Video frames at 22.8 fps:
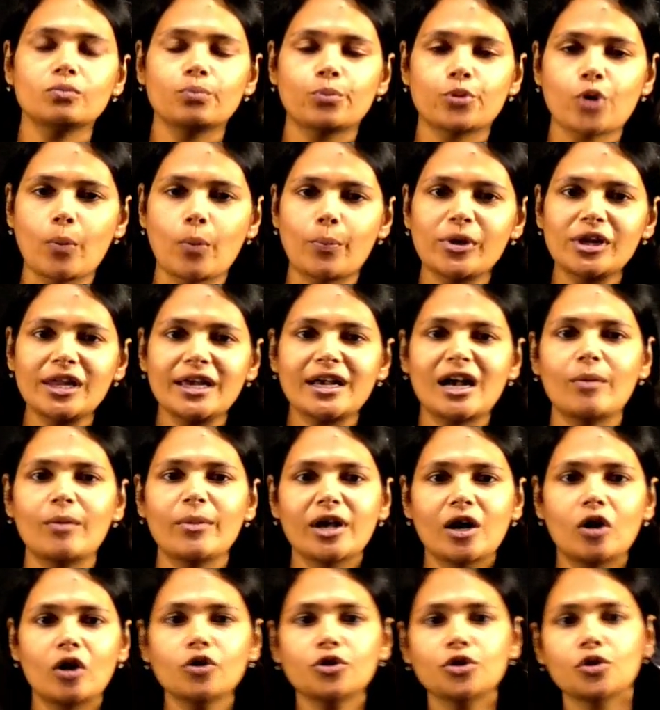properly
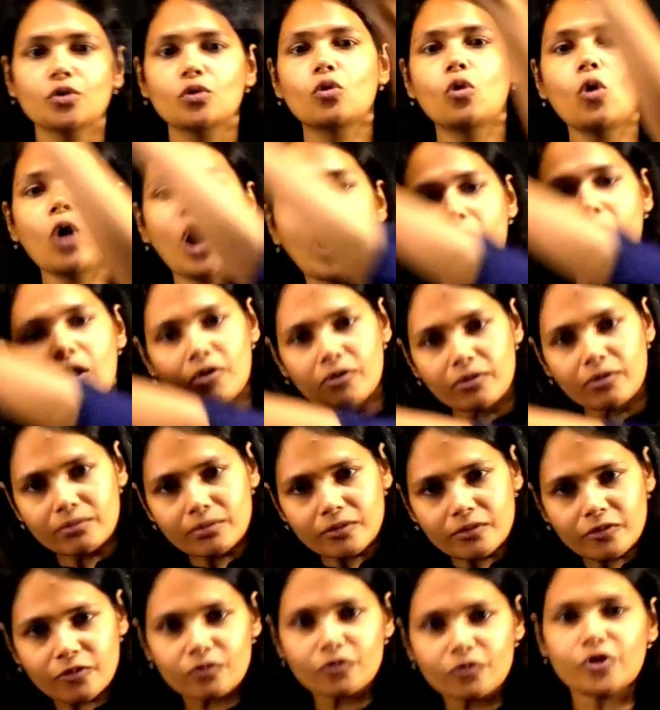coming out, you go
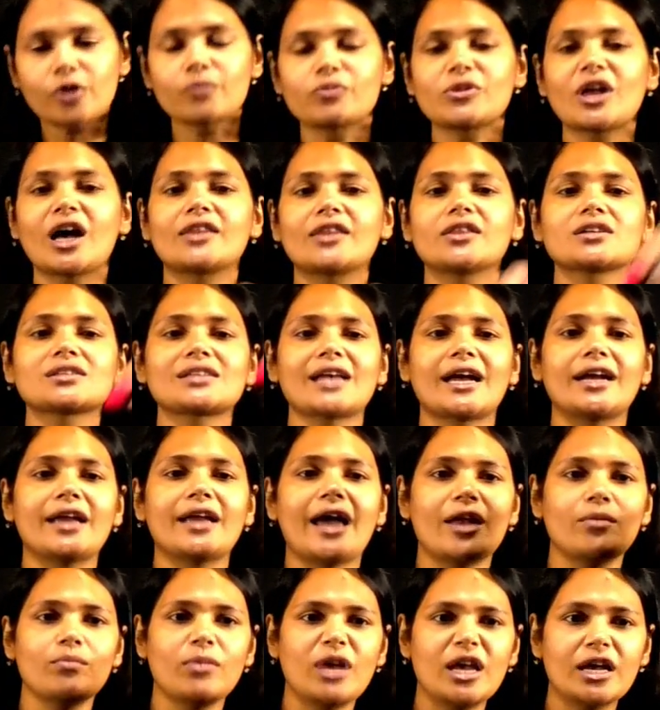from the other side
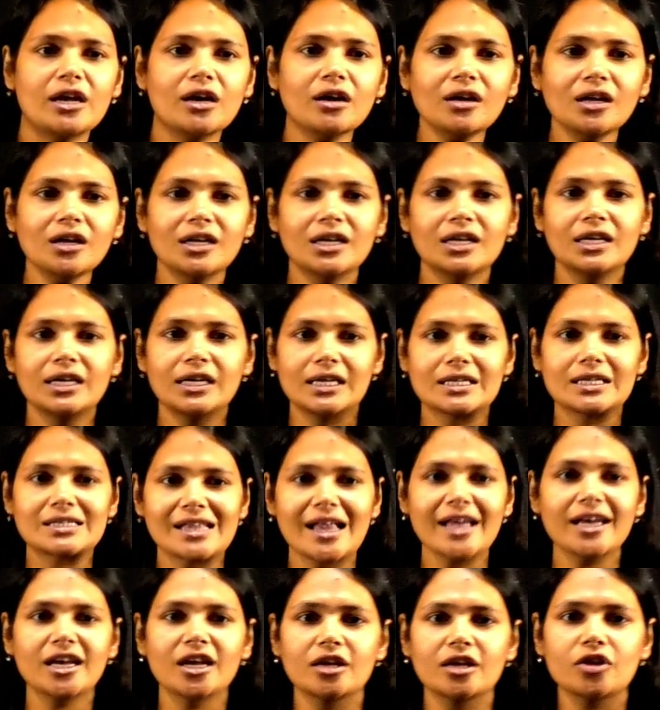and make a, it's
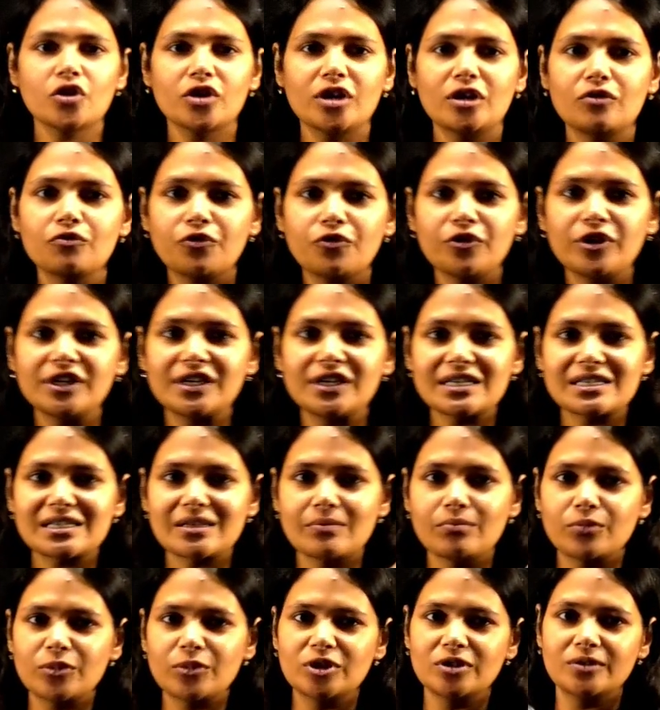like your infinity
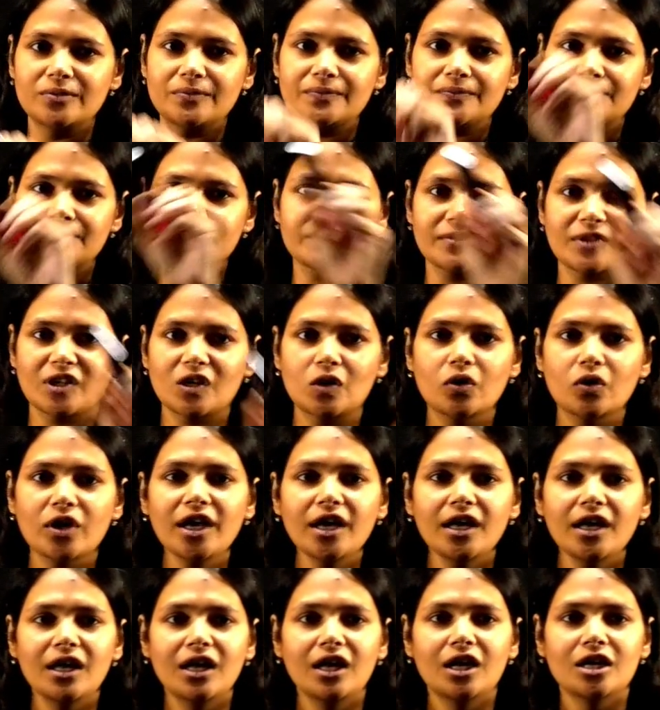symbol.
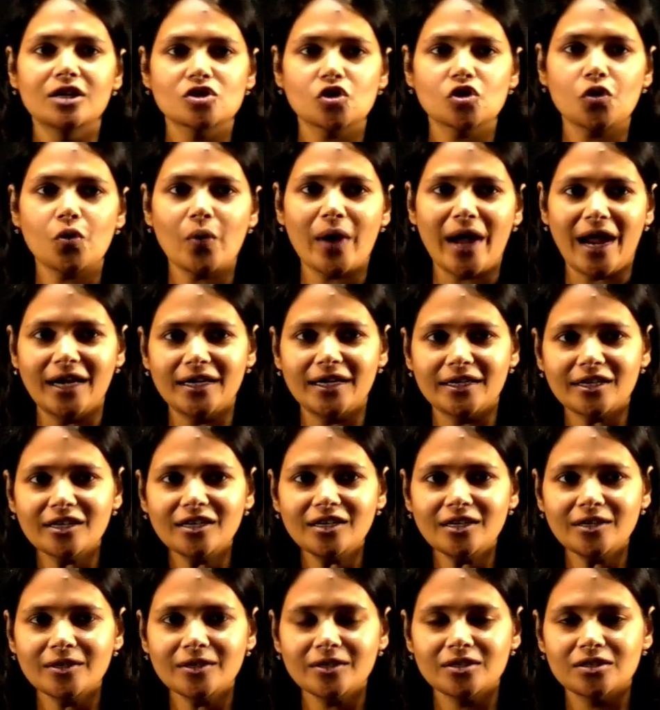Okay. So you
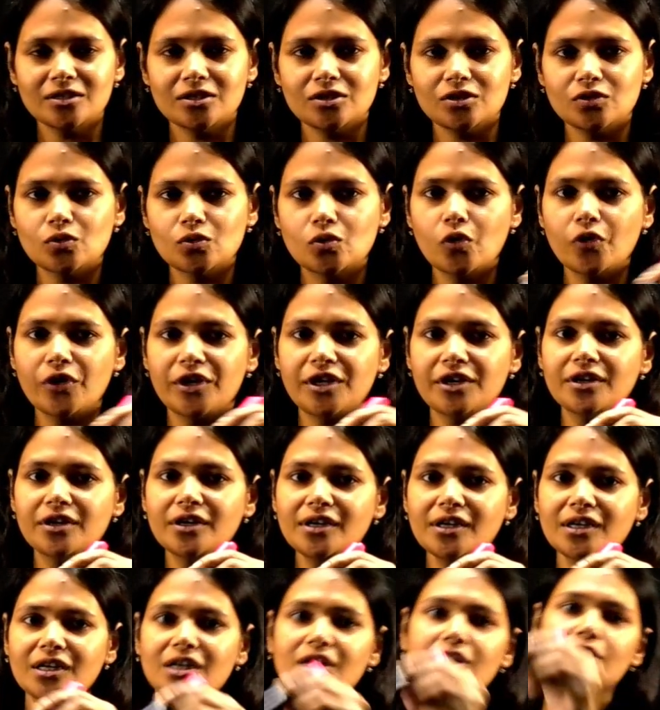enter, you go
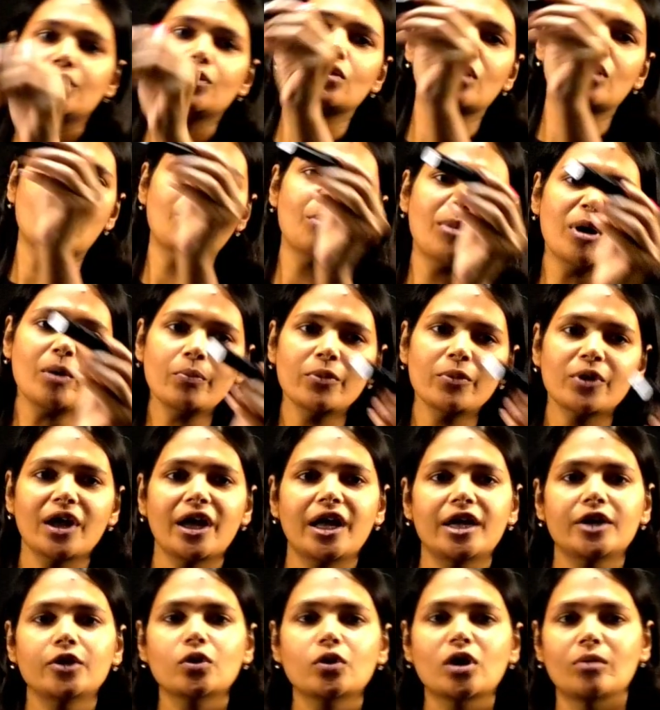here, you come up
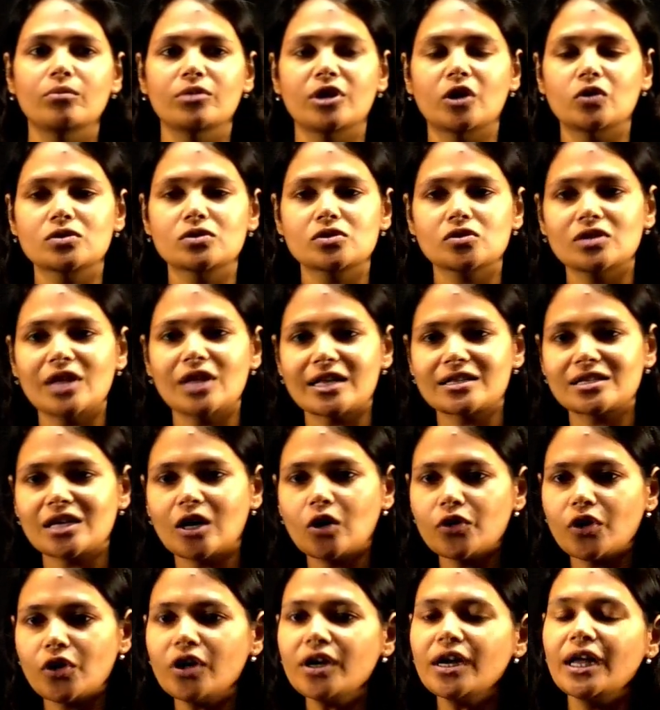and you come down. So that's
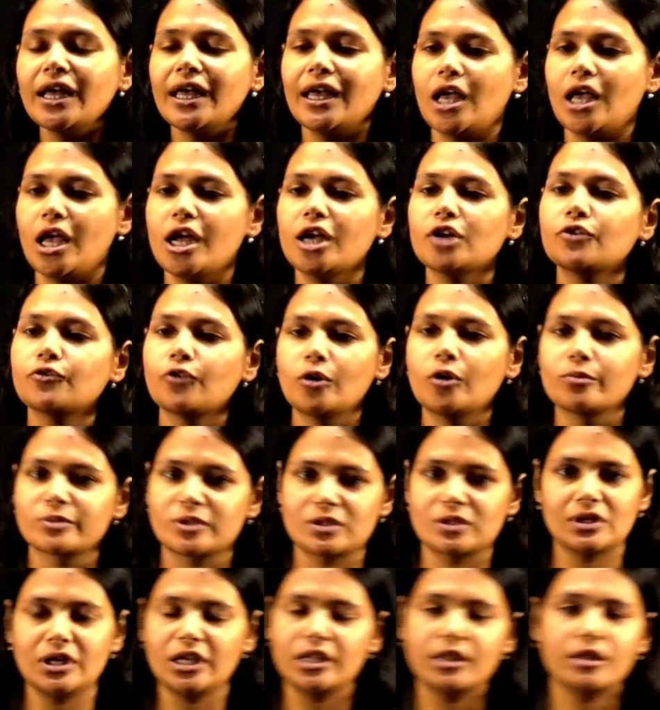how your 8
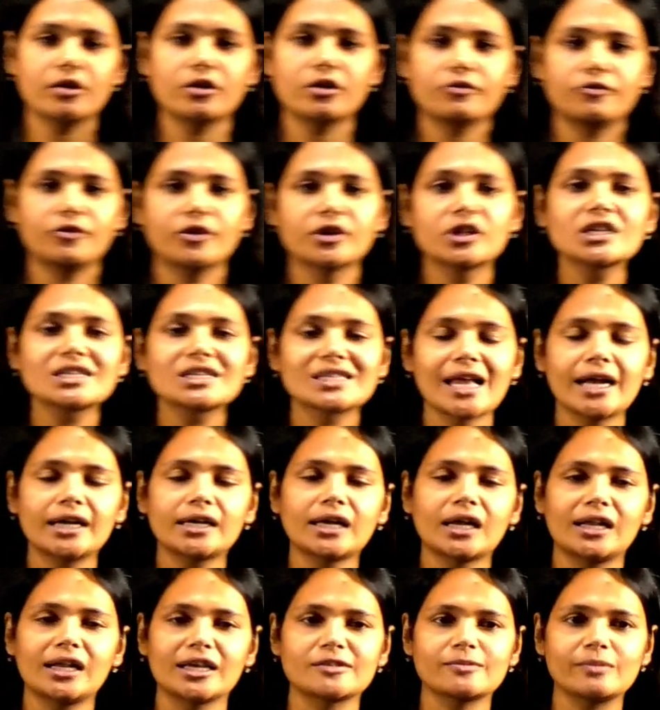forms. In the further slide,
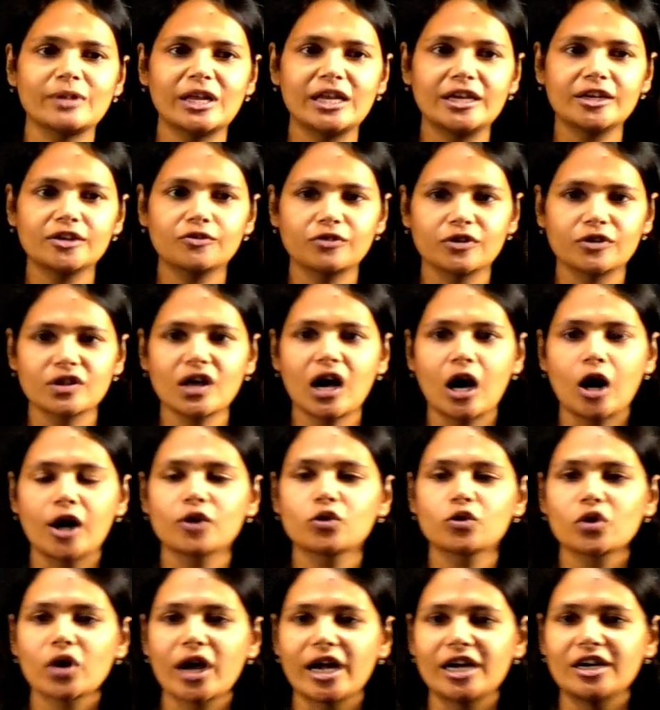I'll explain it further how
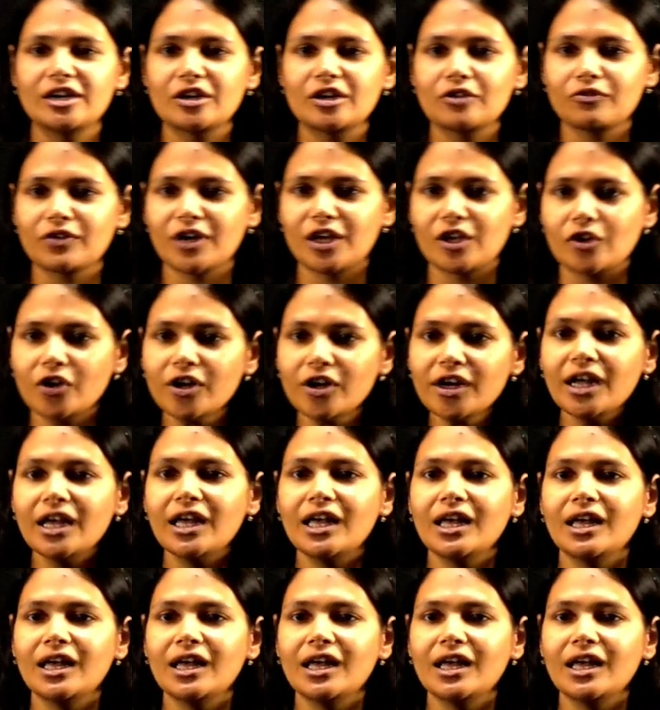to identify your